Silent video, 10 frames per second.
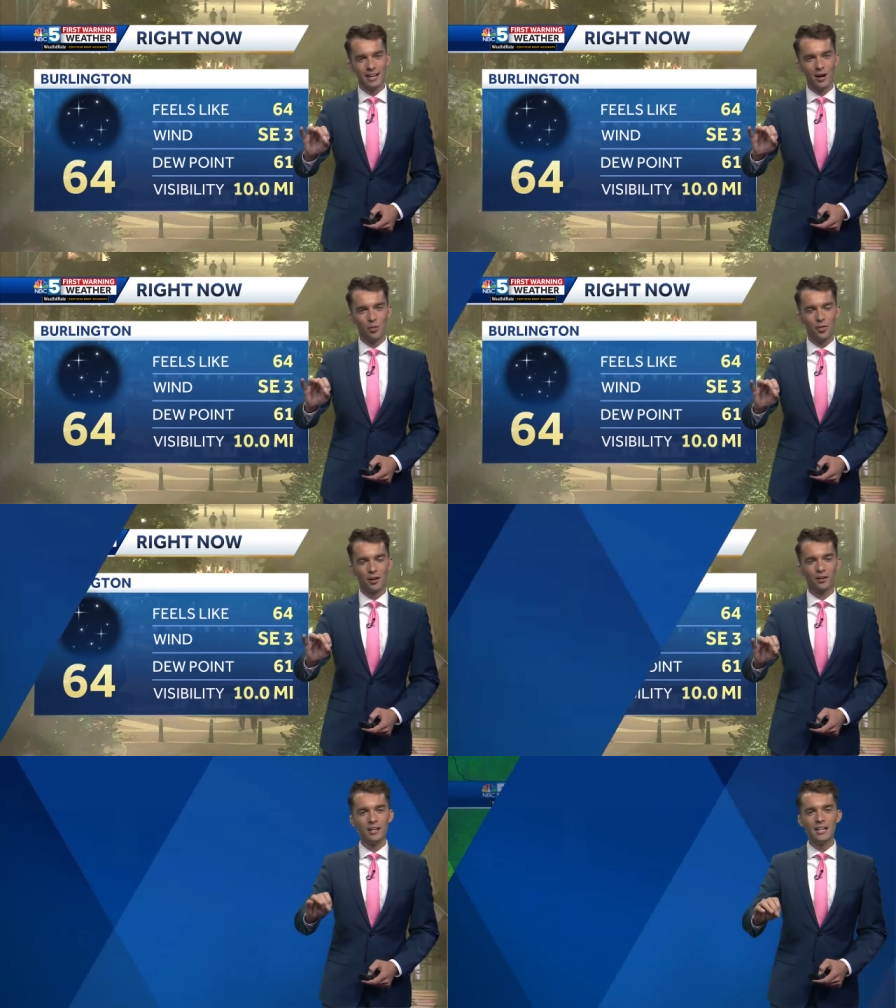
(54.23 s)
out
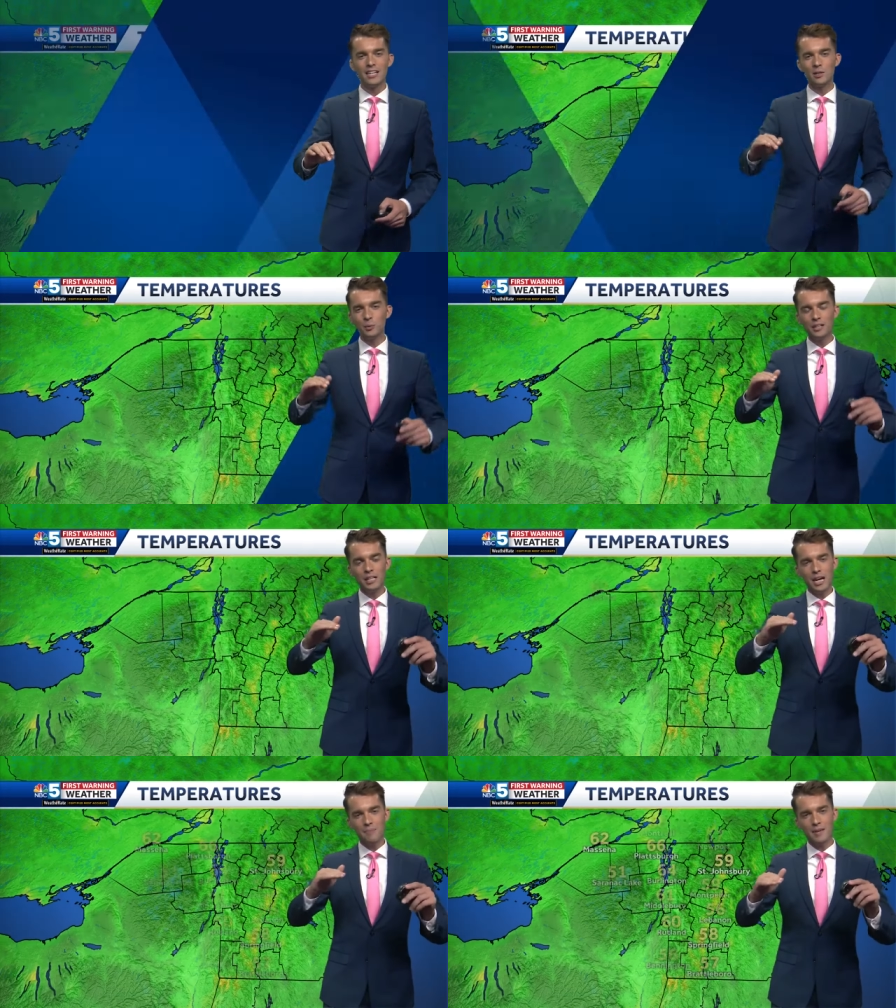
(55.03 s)
there. You really
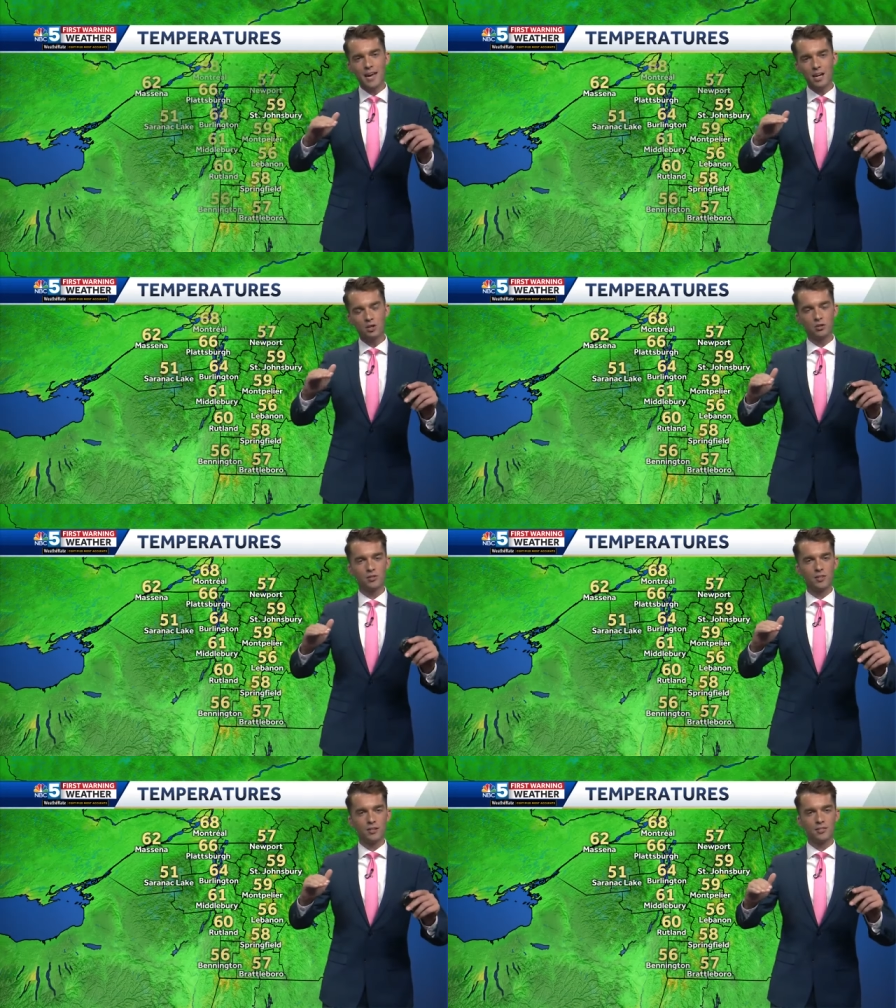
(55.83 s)
got to be extra
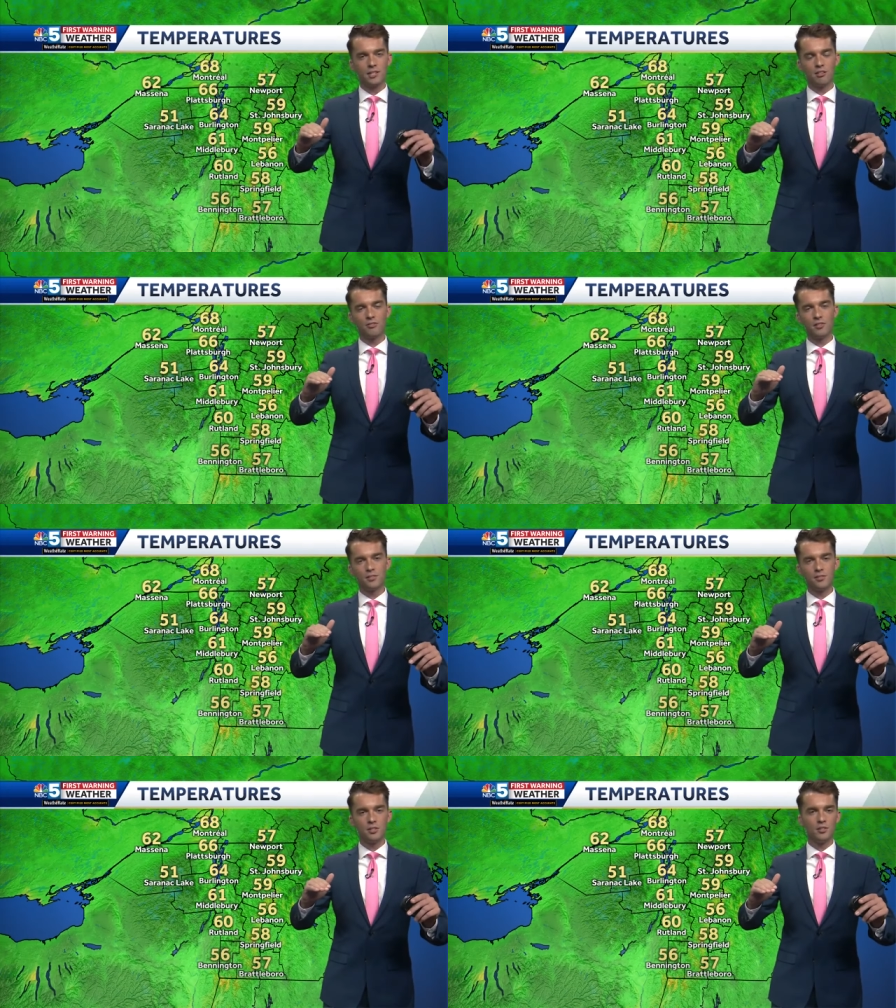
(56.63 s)
sensitive
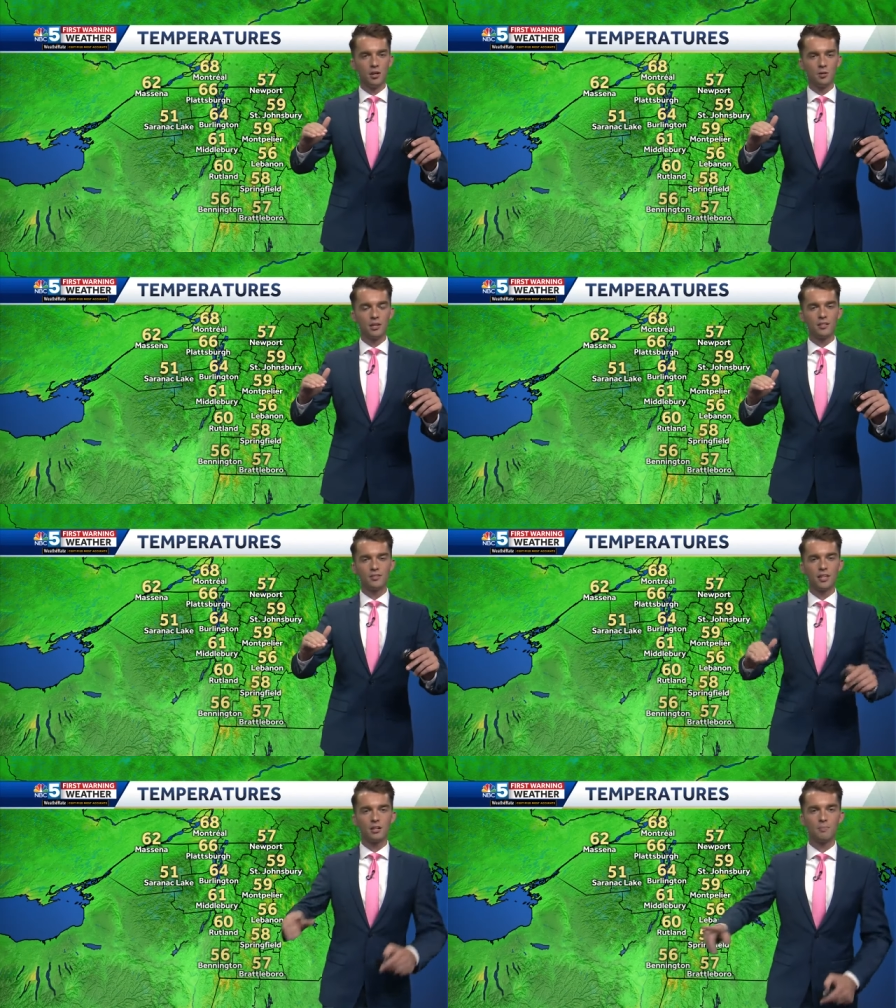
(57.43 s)
to, to know that it's
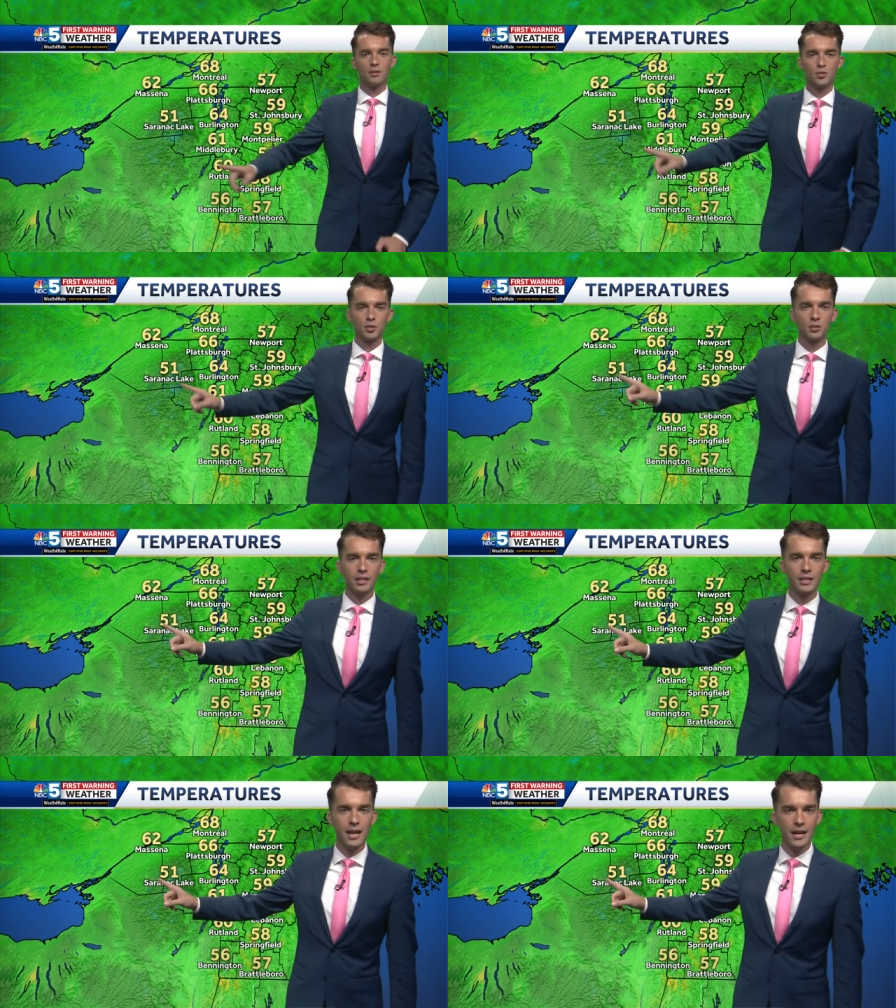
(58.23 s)
there, but
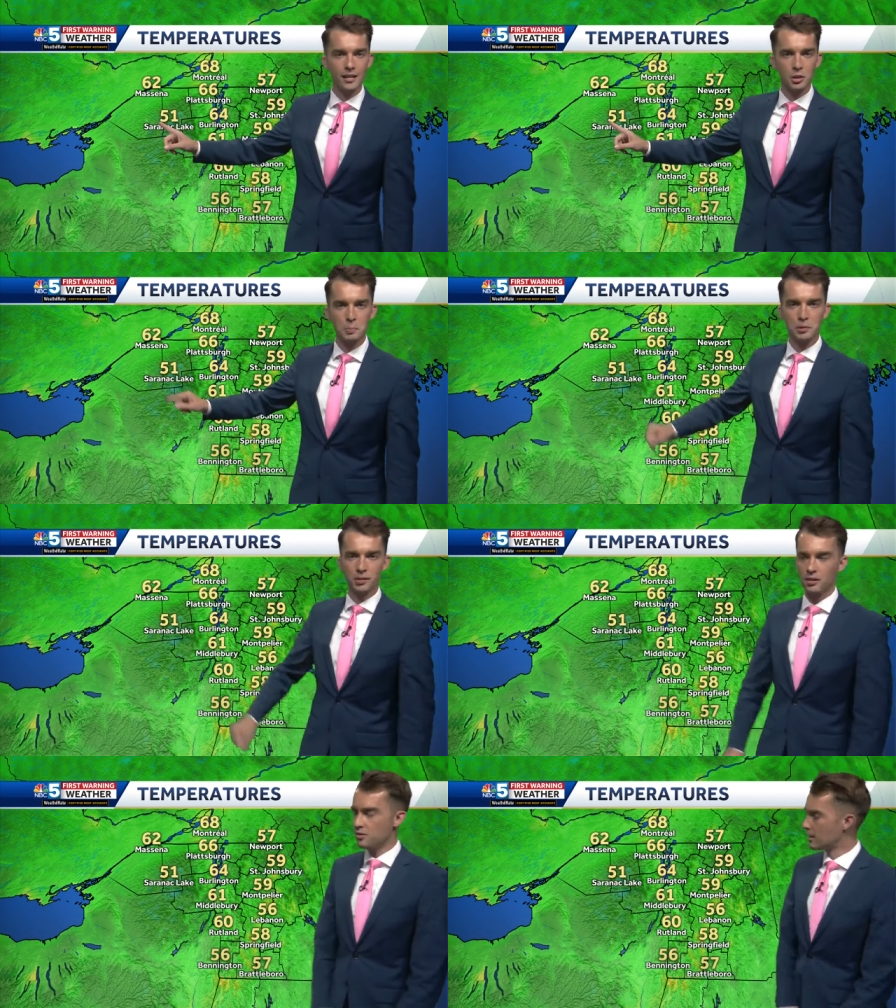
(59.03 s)
certainly not
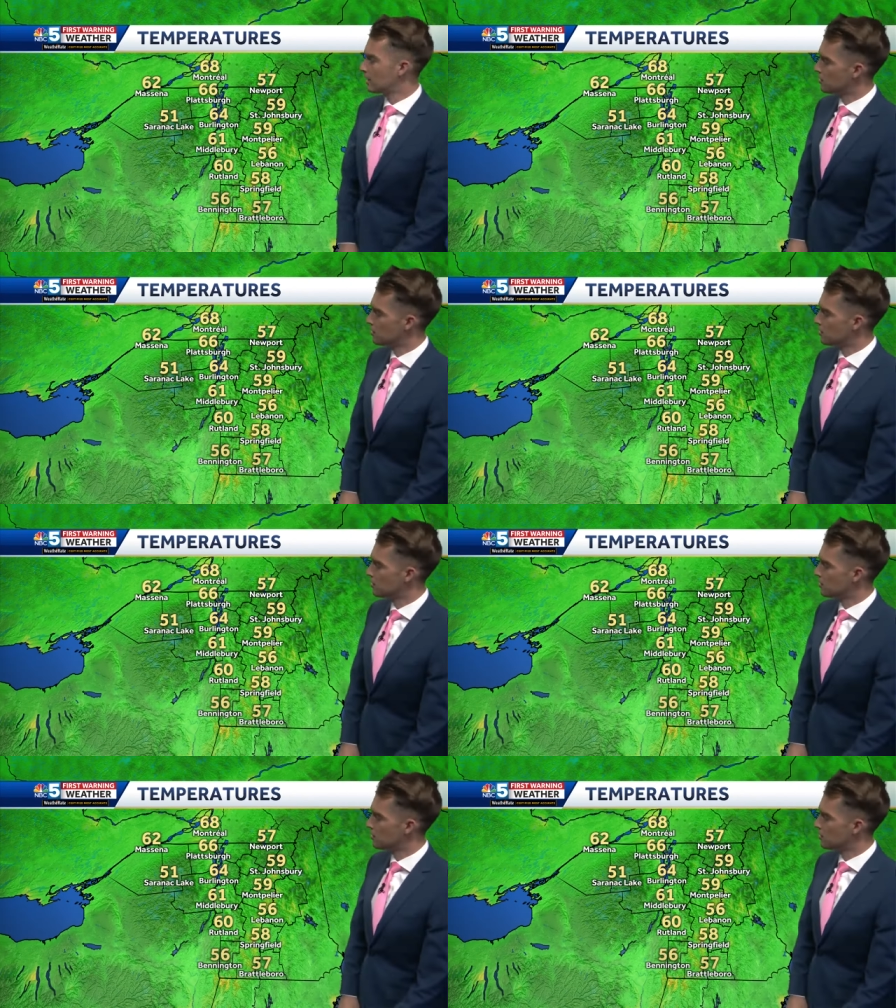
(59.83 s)
experiencing it